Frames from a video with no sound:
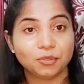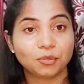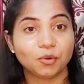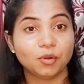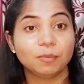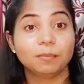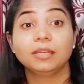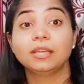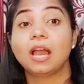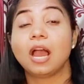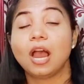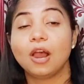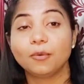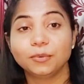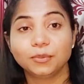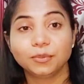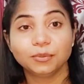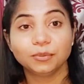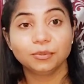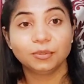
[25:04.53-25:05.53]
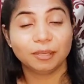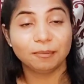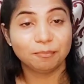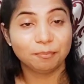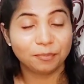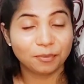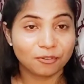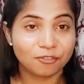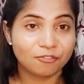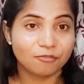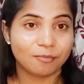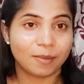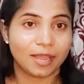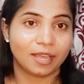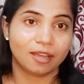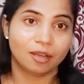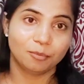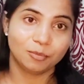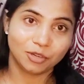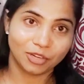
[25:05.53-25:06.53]
told me how to improve my
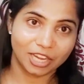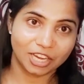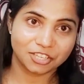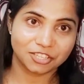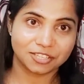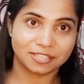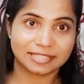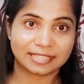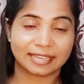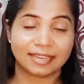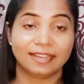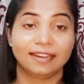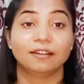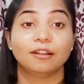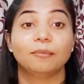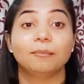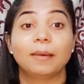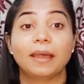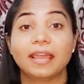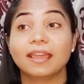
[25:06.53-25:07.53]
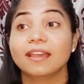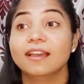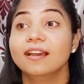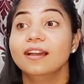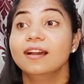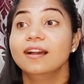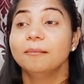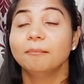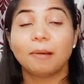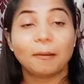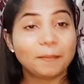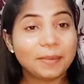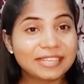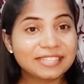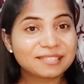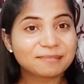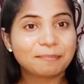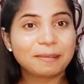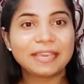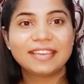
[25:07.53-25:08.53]
communication skill, my public
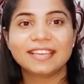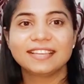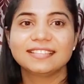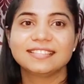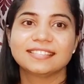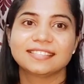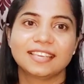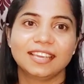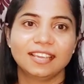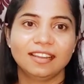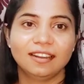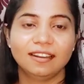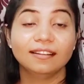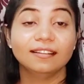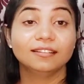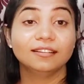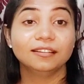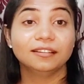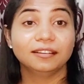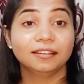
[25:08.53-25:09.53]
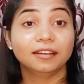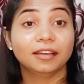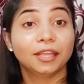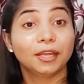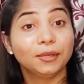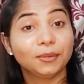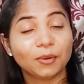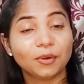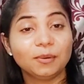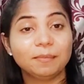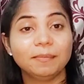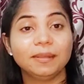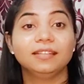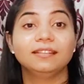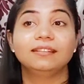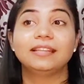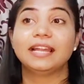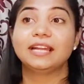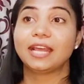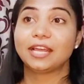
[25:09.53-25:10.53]
speaking skill. He told me
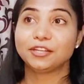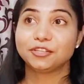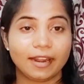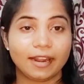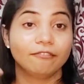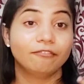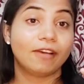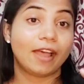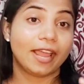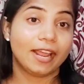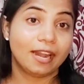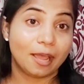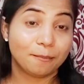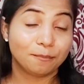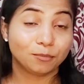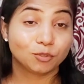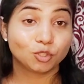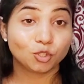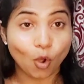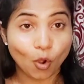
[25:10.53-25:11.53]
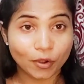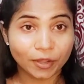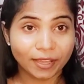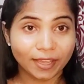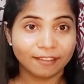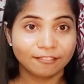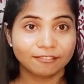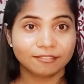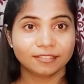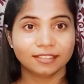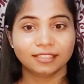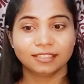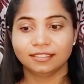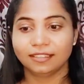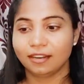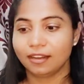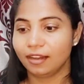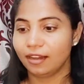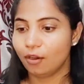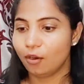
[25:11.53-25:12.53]
that I should, while I'm talking
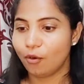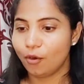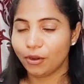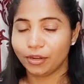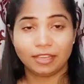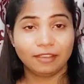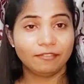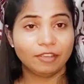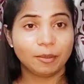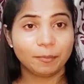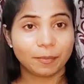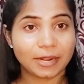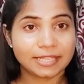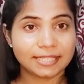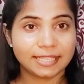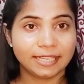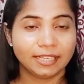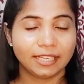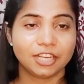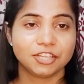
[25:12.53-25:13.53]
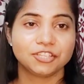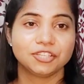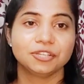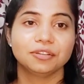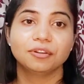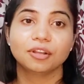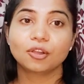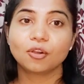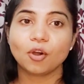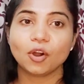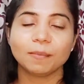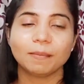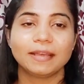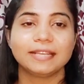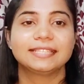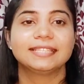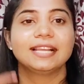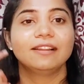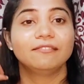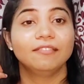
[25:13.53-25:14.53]
or giving presentation, record
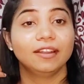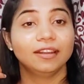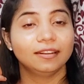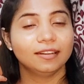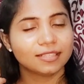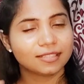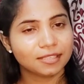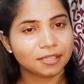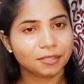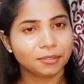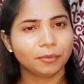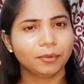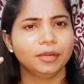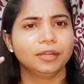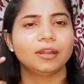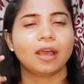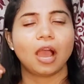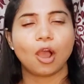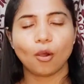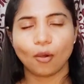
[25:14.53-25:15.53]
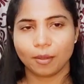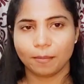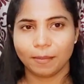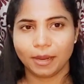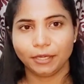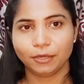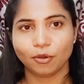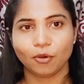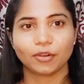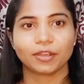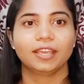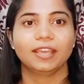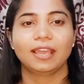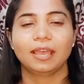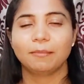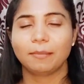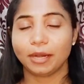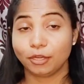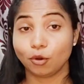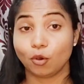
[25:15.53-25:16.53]
myself and listen to it. How am I talking?
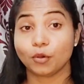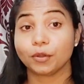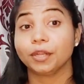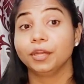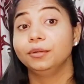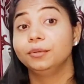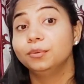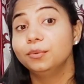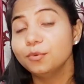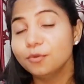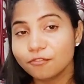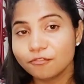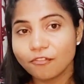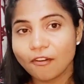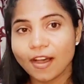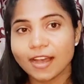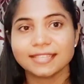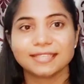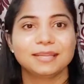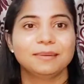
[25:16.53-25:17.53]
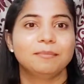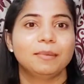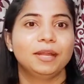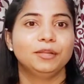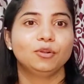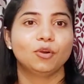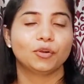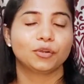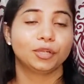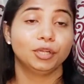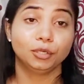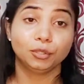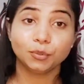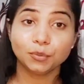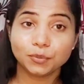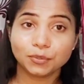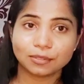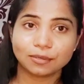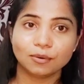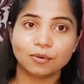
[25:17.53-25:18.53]
Am I talking too fast? Am I talking
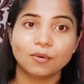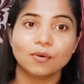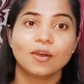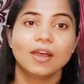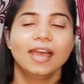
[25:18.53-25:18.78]
too slow?